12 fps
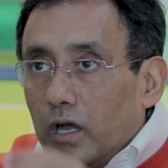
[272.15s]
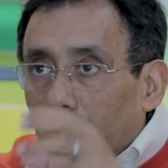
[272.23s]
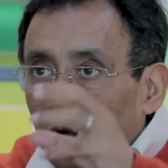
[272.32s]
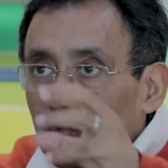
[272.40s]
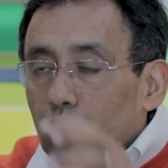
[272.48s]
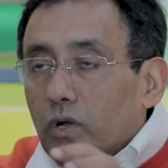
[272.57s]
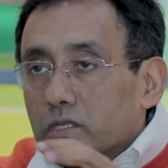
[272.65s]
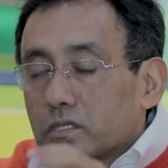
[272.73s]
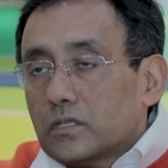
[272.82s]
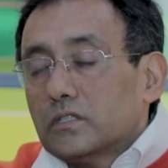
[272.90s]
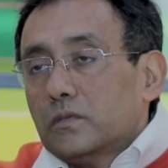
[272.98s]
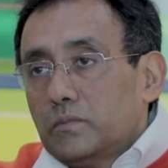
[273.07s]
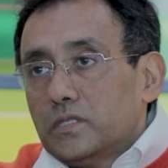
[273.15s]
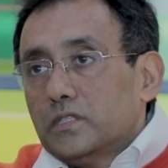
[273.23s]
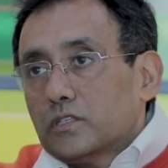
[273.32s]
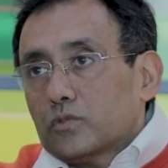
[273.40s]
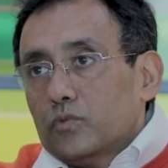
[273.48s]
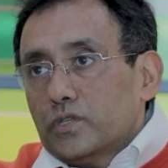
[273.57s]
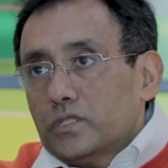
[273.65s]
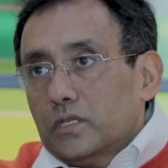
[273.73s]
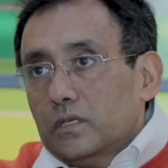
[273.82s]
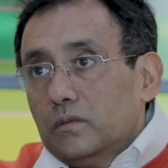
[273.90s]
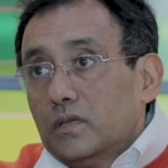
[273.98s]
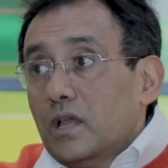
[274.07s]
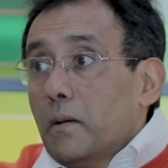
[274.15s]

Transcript: how to answer the business question